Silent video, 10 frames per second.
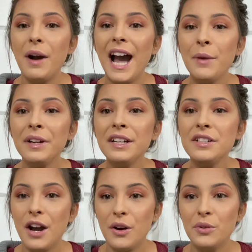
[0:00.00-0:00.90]
I want to
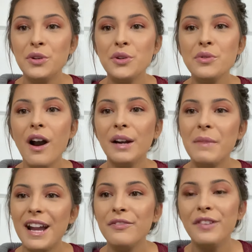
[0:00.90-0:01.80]
know who are
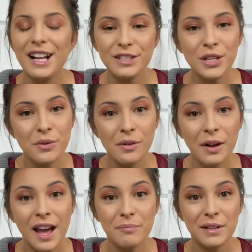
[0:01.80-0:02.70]
my friends who
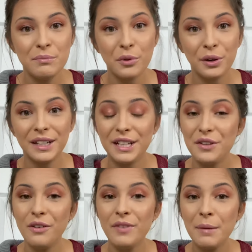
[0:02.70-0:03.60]
have been born in
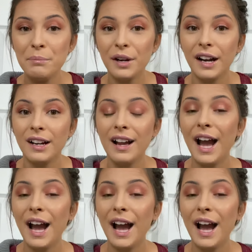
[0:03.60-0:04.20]
November.